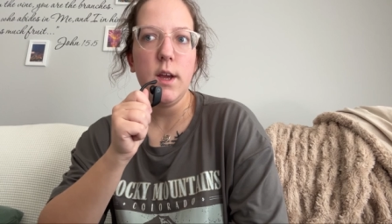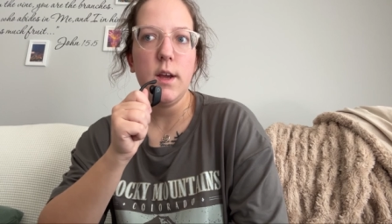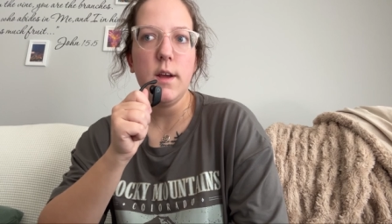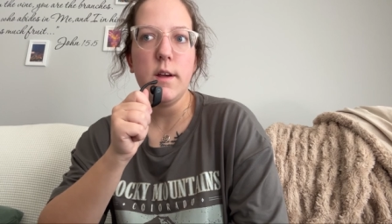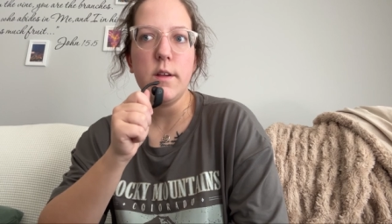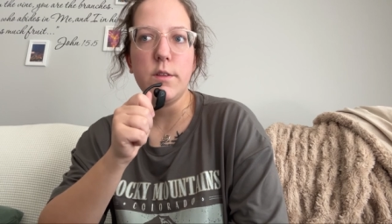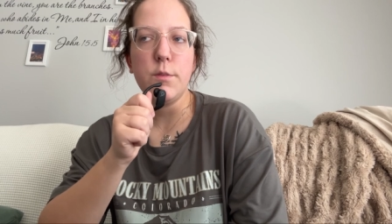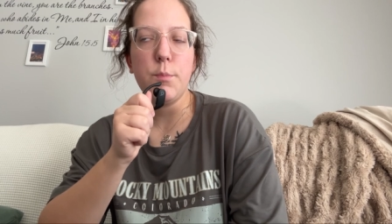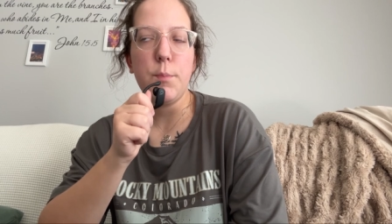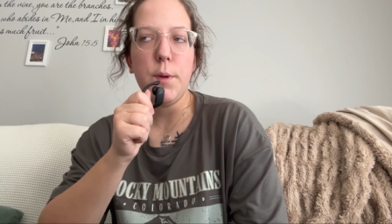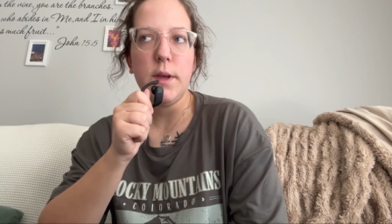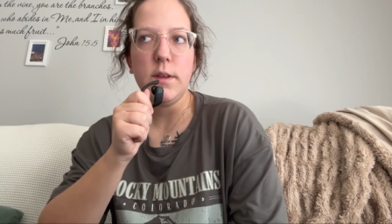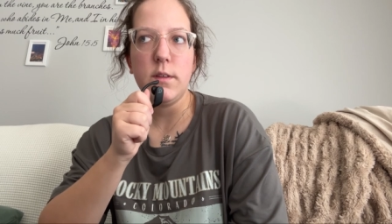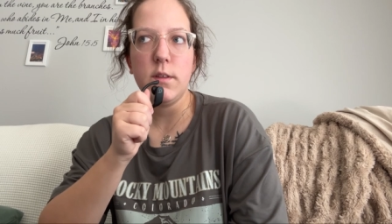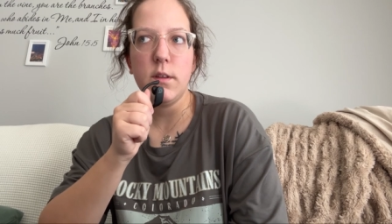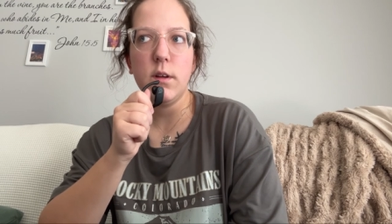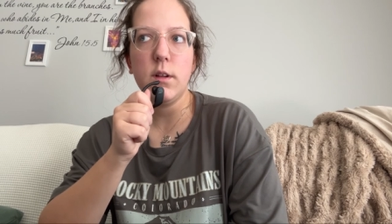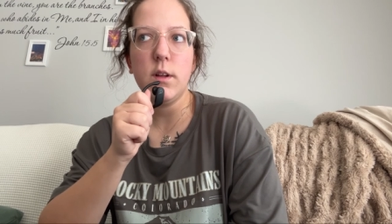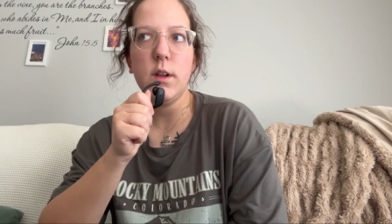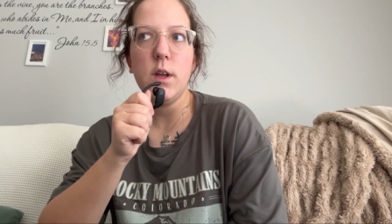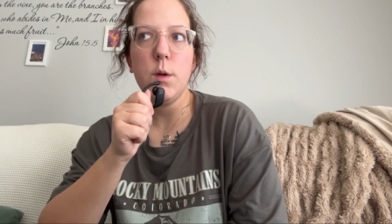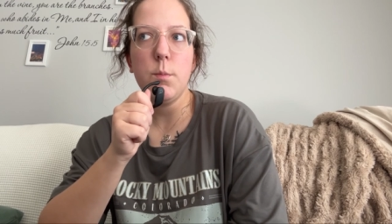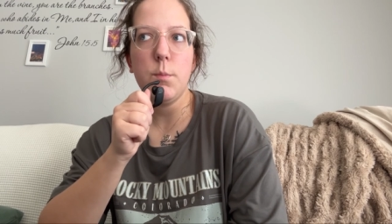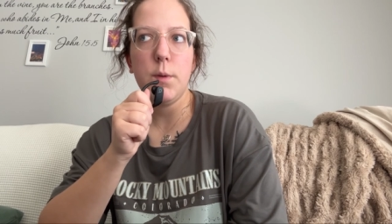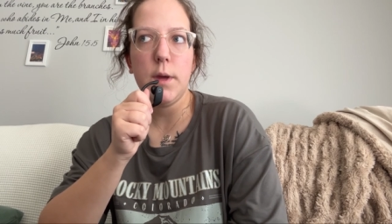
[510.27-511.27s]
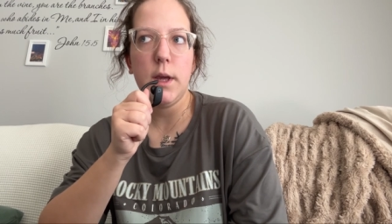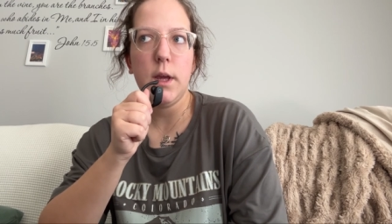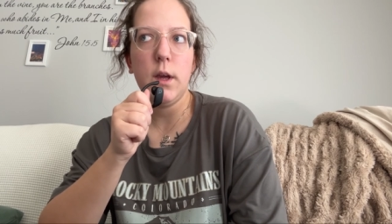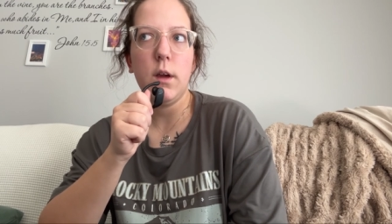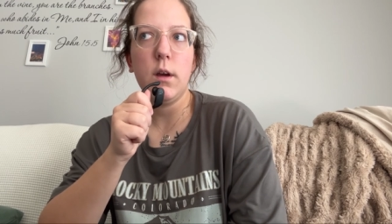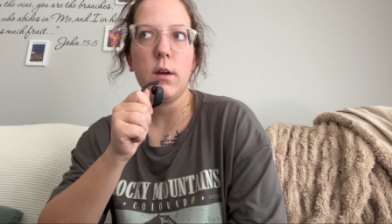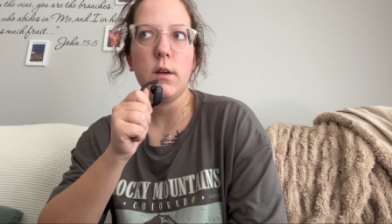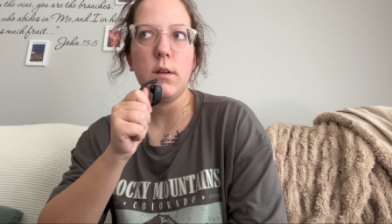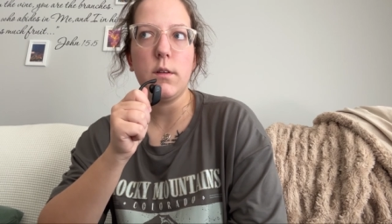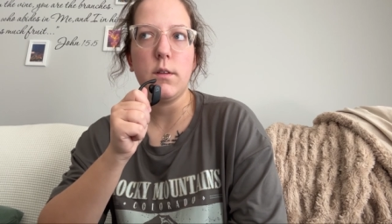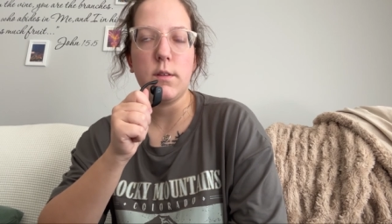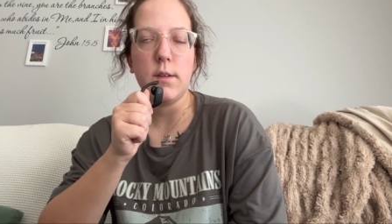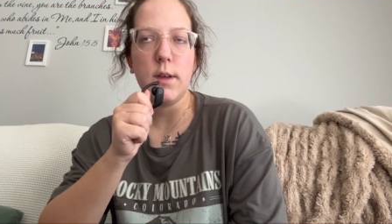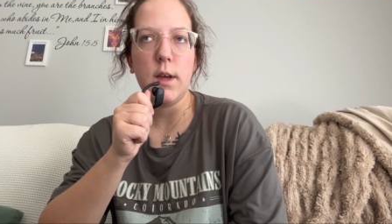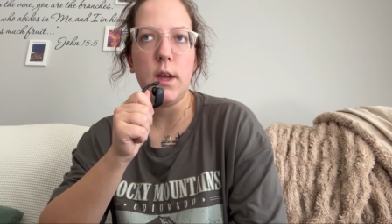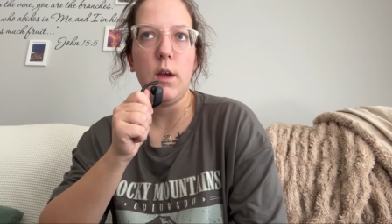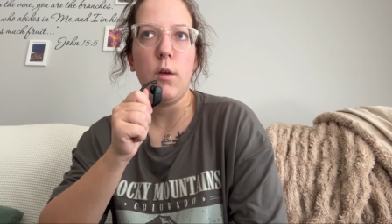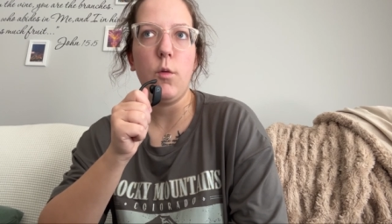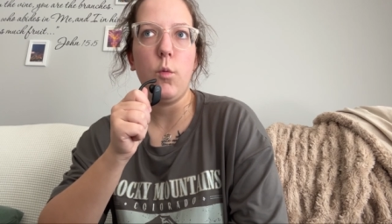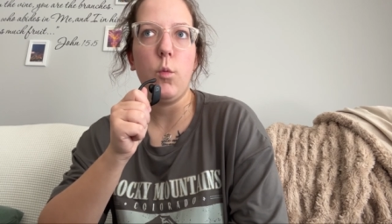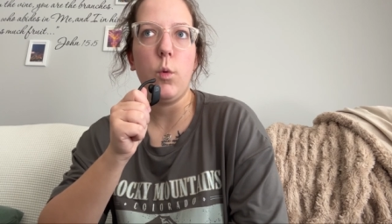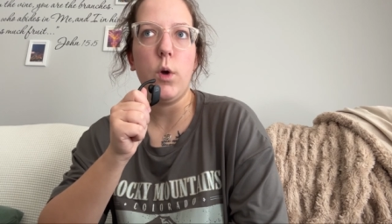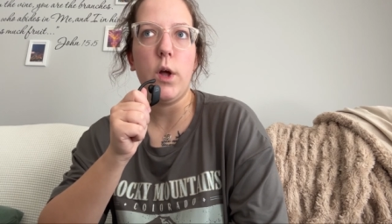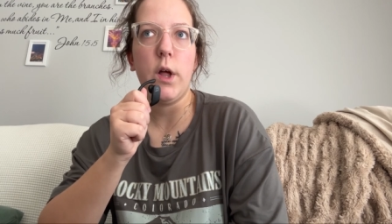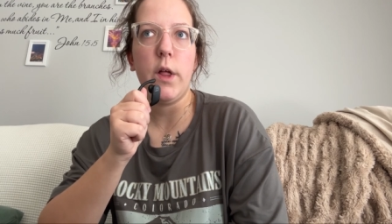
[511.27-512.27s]
It's basically being
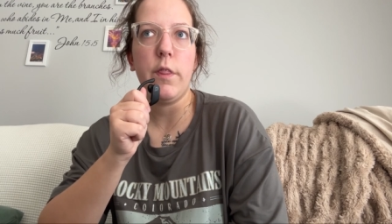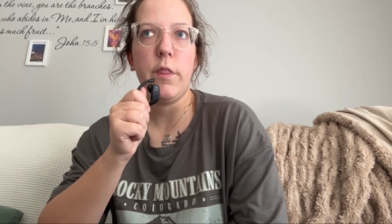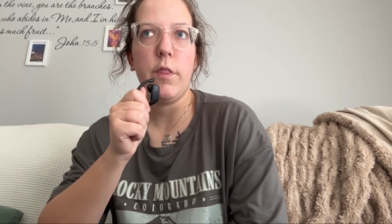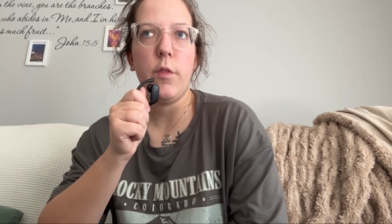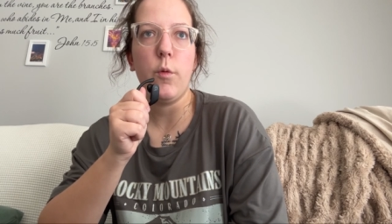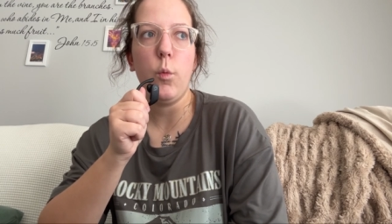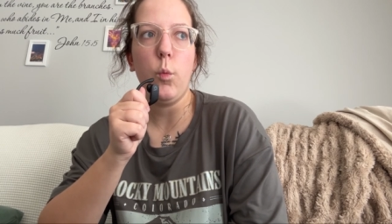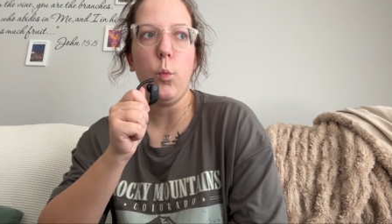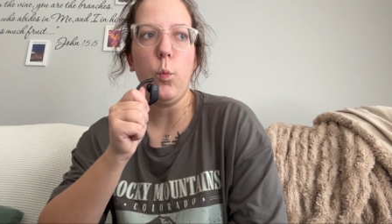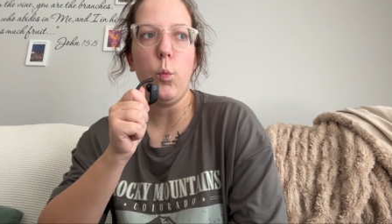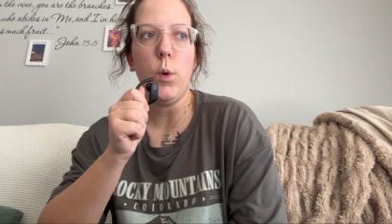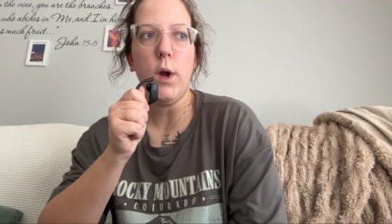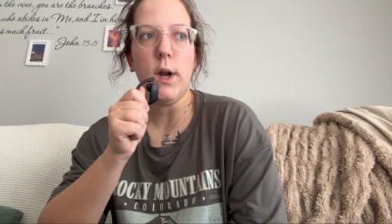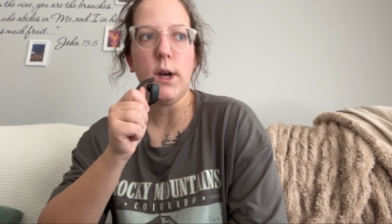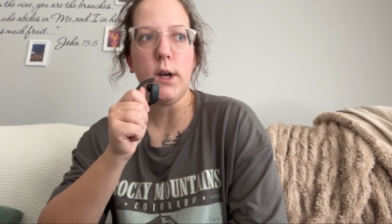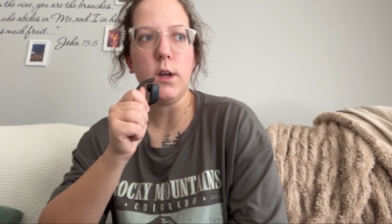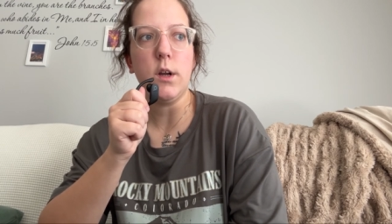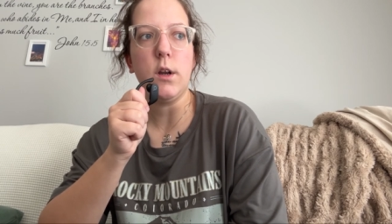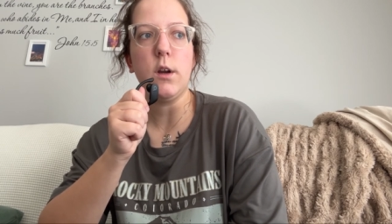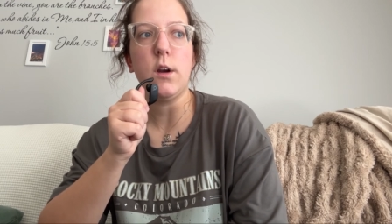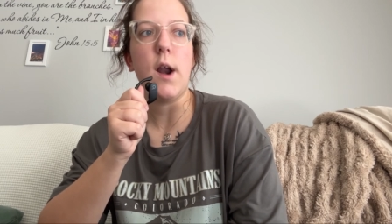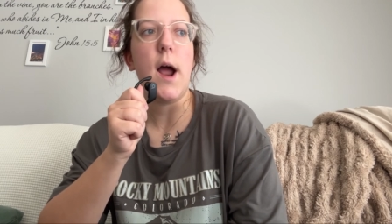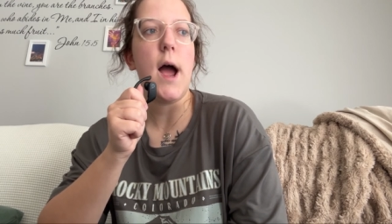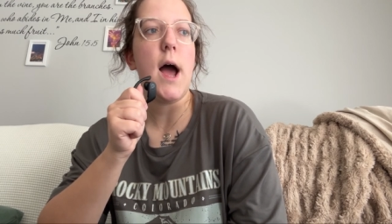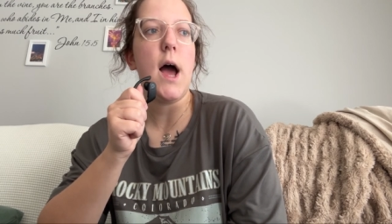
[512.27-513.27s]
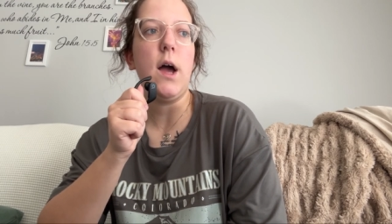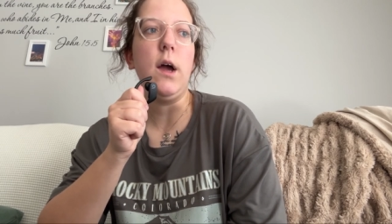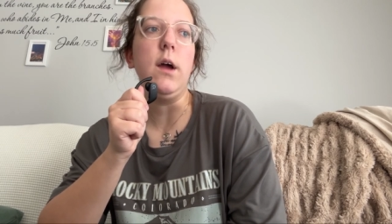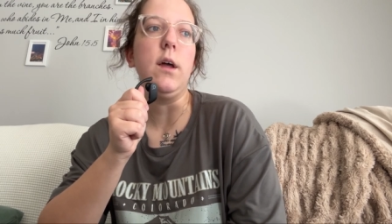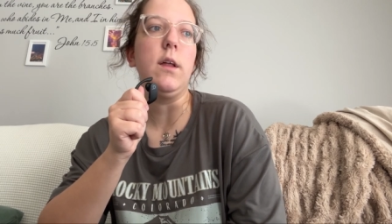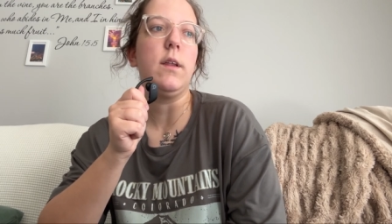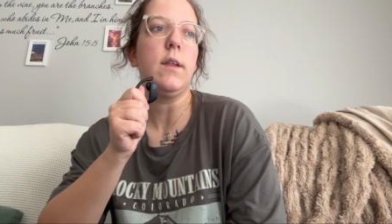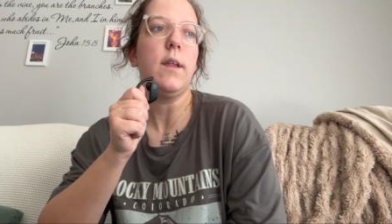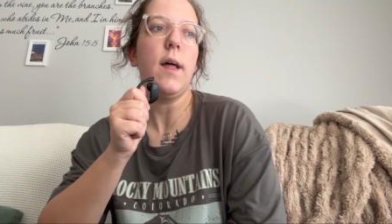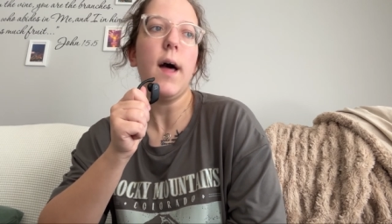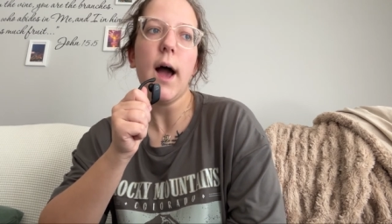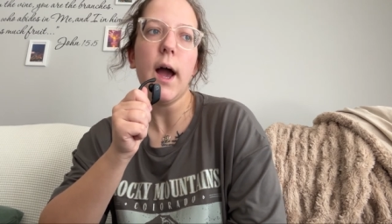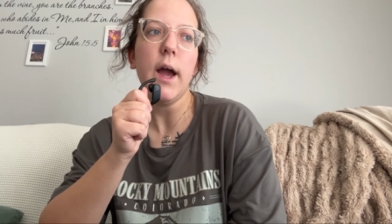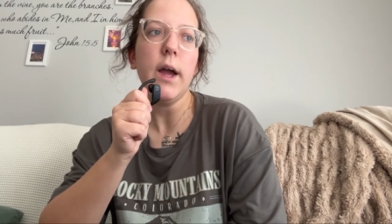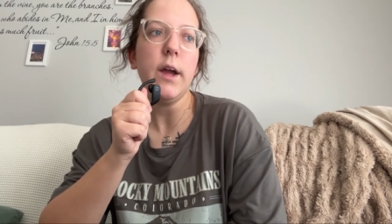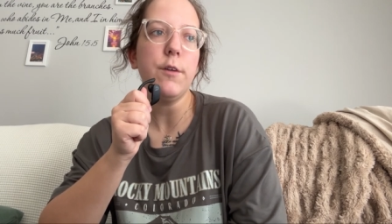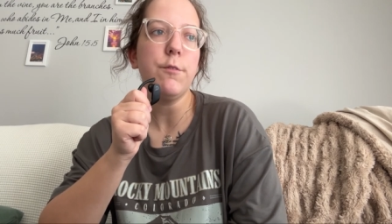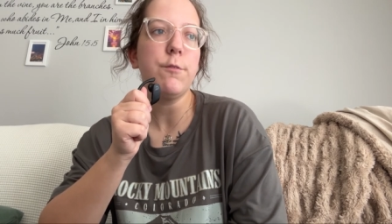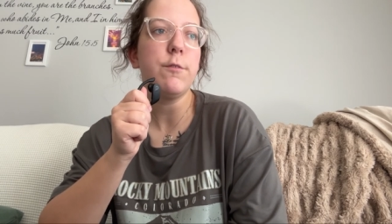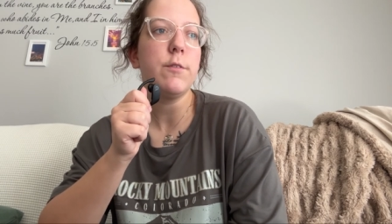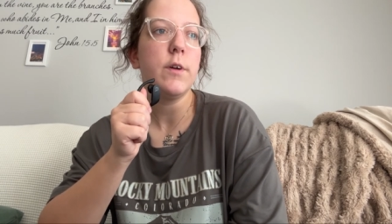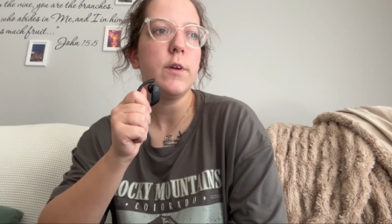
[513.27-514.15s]
content with where you're at in life.